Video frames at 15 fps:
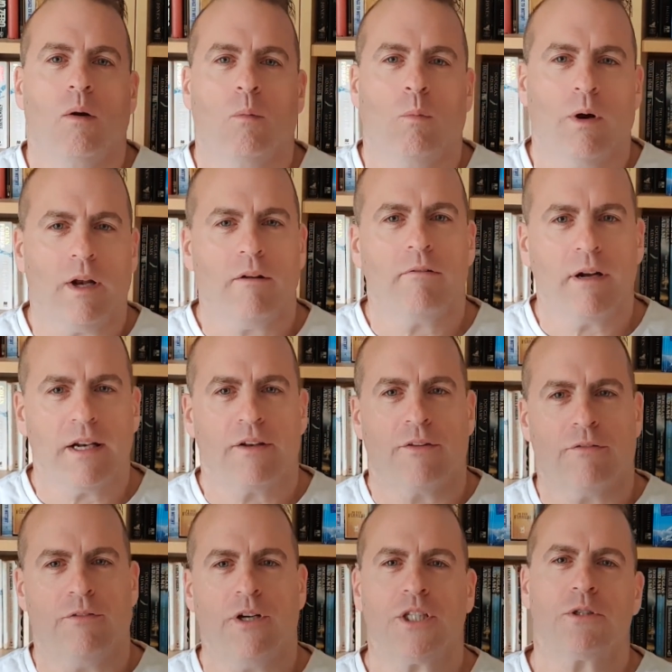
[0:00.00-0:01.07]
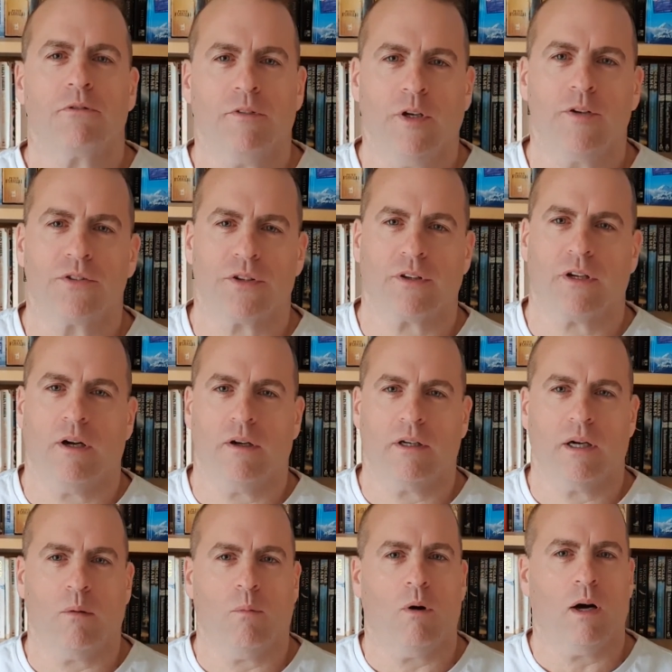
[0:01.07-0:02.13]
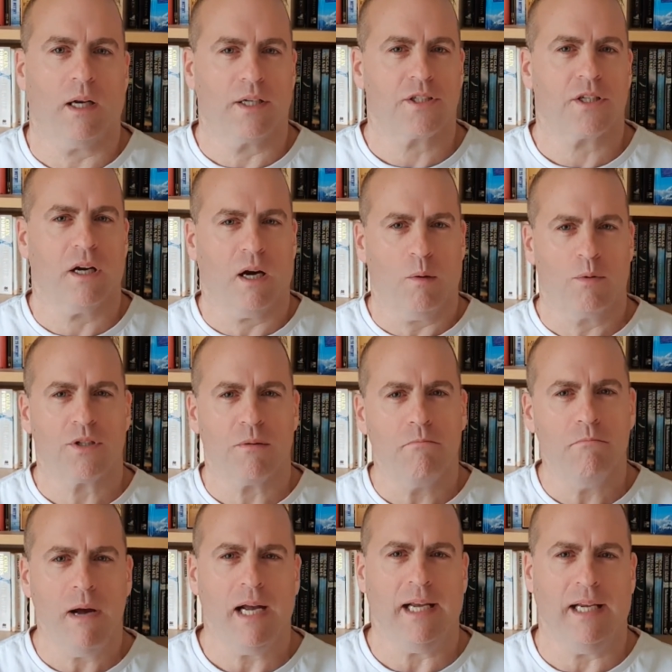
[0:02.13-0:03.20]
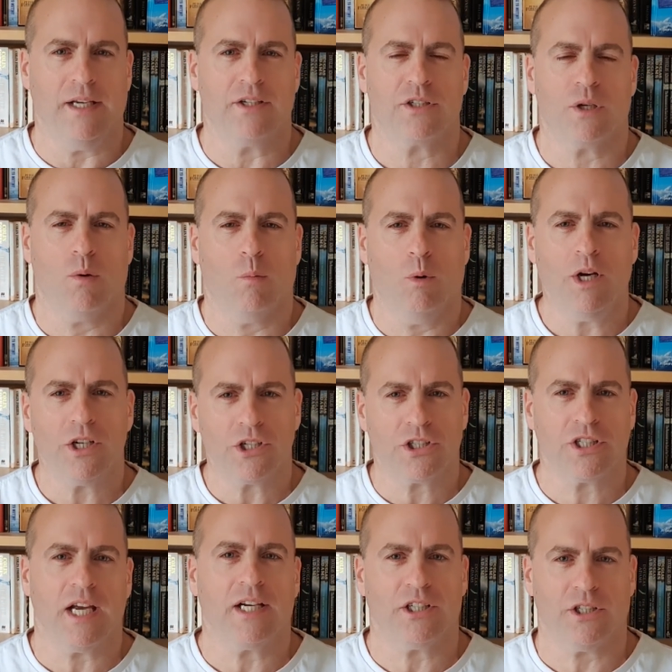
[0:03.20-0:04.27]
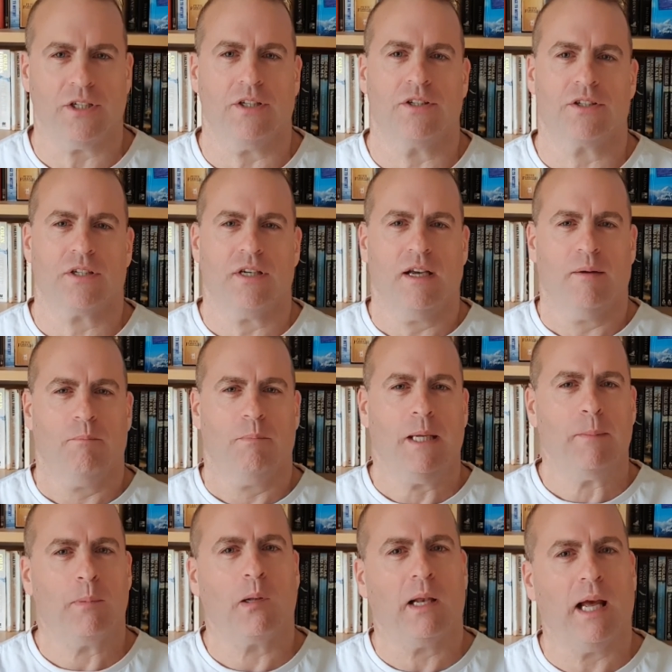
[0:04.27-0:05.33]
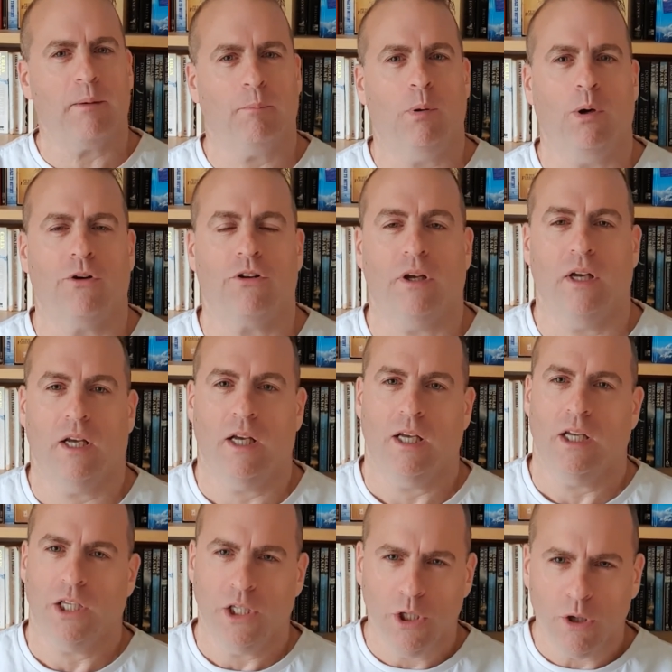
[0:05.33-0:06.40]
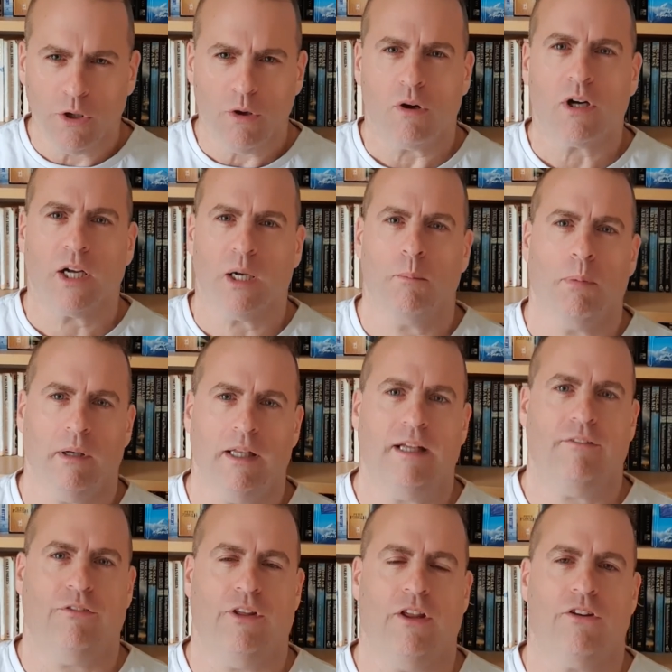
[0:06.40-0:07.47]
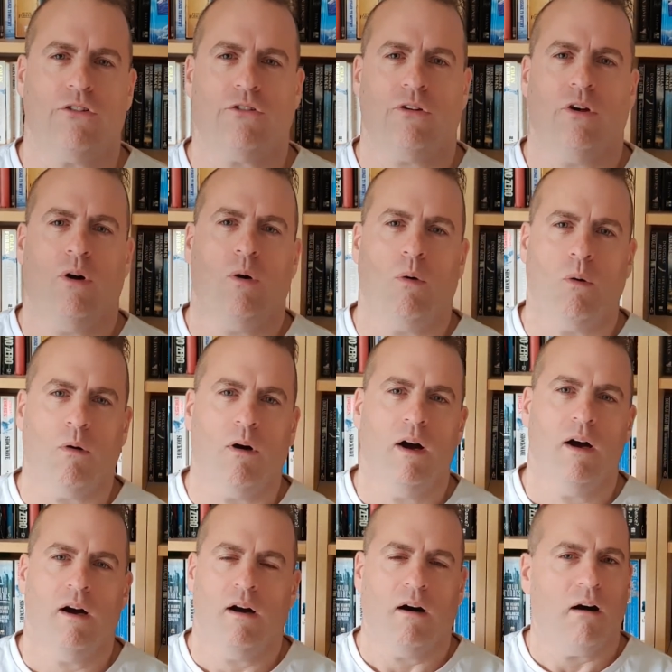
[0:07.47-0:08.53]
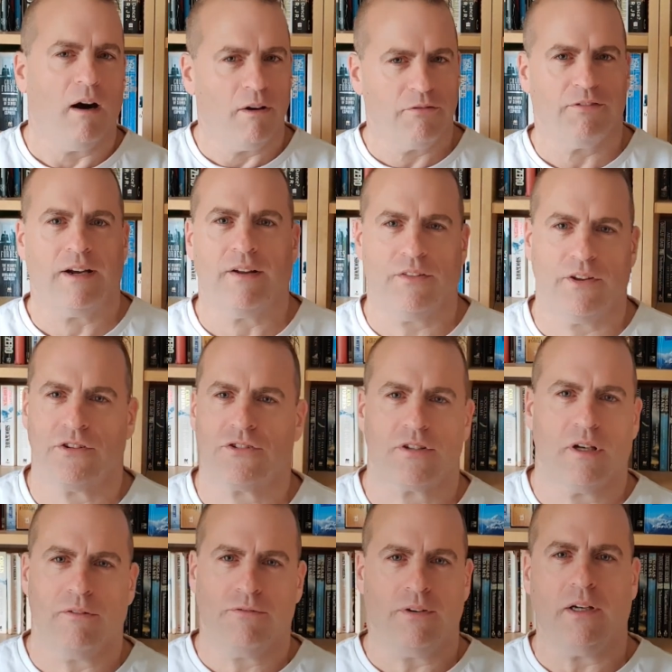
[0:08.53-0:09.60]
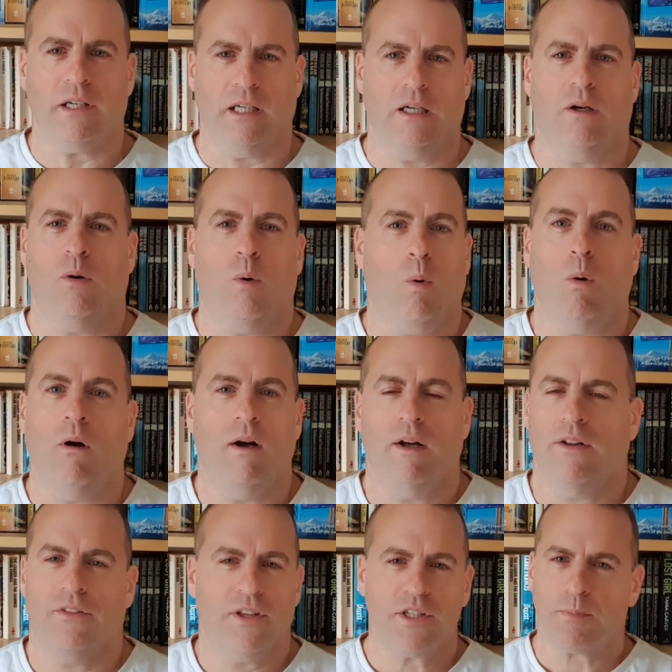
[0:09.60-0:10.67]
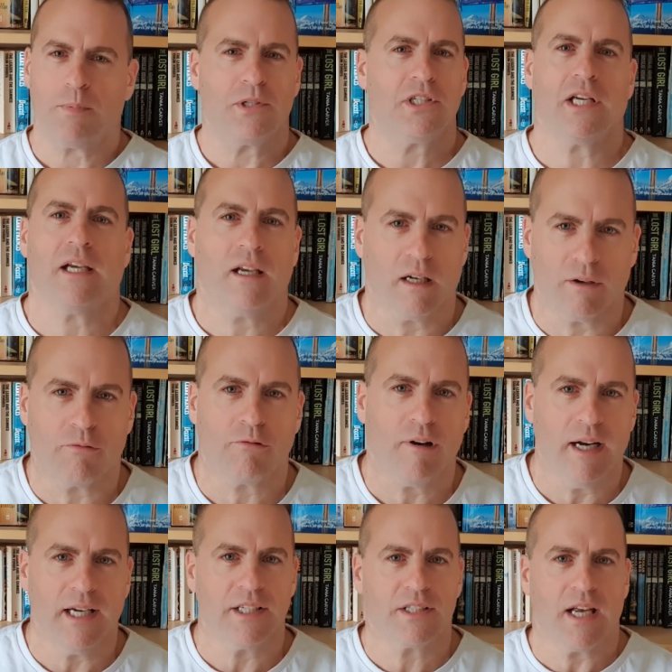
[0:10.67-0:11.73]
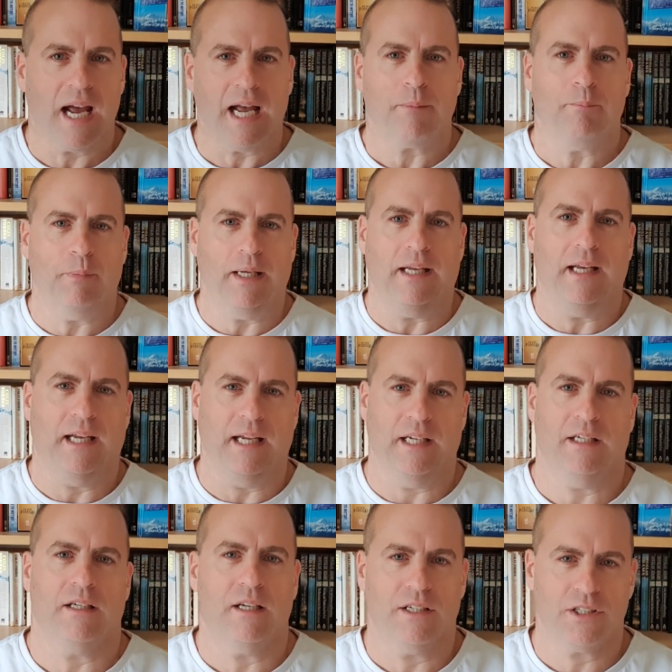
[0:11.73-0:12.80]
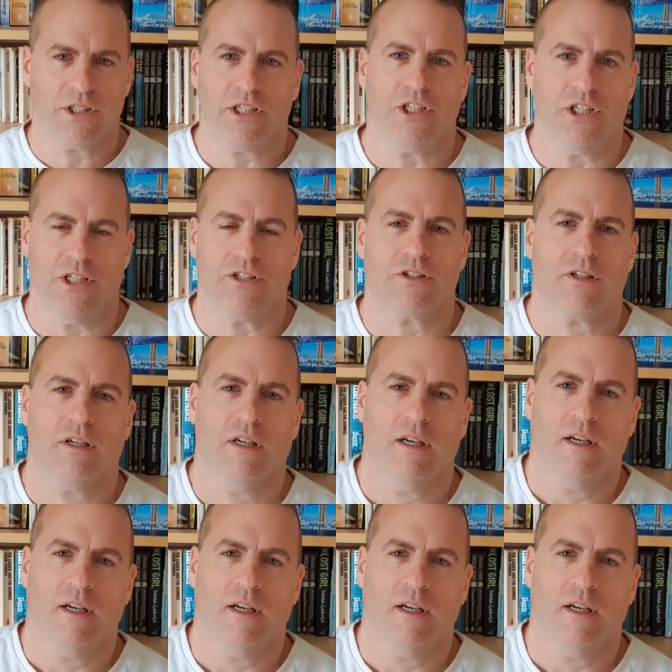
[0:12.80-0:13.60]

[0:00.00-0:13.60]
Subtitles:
When I read the first reviews of the Coconut Wireless, I was amazed which sections people had put, "You're not going to believe this," or "I found this so funny," or "This particular phrase had me in stitches."